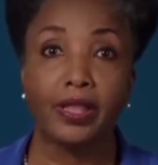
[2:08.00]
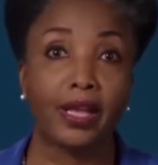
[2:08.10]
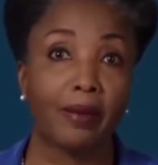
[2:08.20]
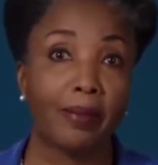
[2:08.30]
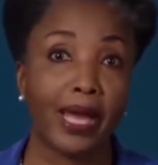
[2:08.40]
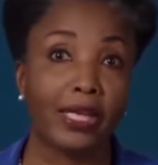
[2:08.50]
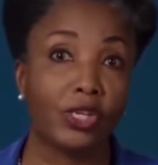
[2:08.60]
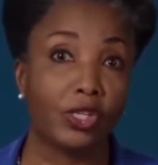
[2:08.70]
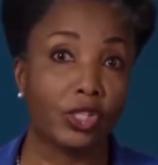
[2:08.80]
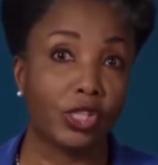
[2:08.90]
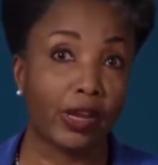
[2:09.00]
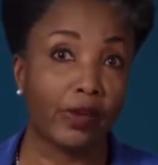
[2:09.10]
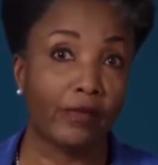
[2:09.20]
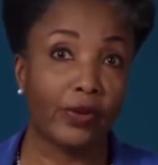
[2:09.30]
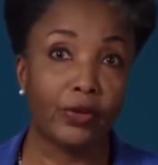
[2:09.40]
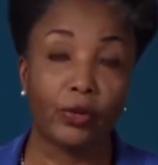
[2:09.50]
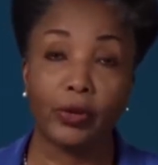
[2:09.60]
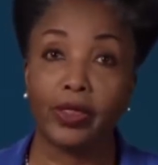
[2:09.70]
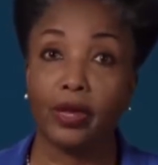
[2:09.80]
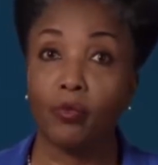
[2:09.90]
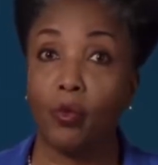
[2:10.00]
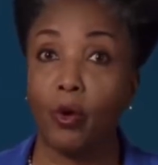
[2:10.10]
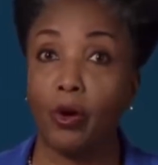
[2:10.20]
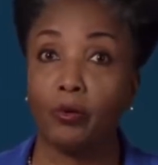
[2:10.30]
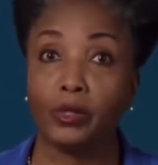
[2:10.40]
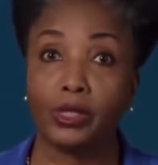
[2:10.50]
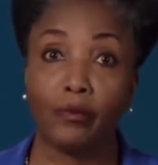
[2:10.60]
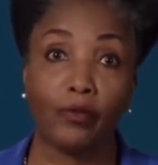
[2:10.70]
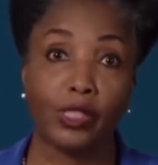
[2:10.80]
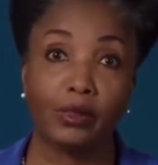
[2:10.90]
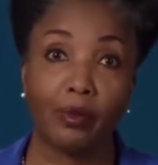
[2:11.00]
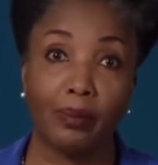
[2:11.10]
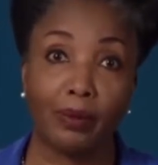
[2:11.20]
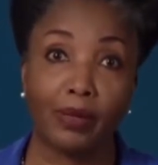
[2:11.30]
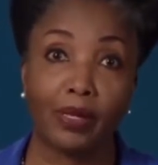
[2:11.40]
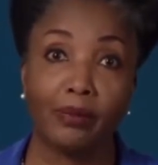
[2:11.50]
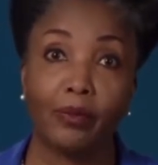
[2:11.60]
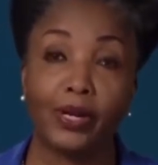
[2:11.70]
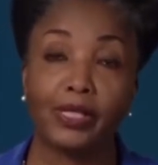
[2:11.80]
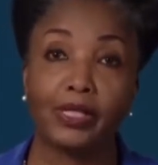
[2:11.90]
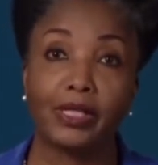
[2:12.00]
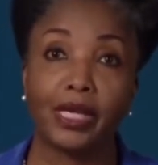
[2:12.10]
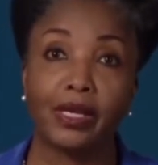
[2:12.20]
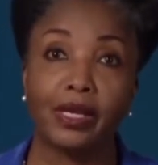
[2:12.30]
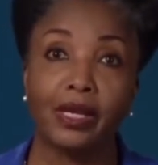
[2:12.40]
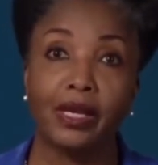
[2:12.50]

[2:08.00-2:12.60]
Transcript: The commander-in-chief during that war was the first Republican president,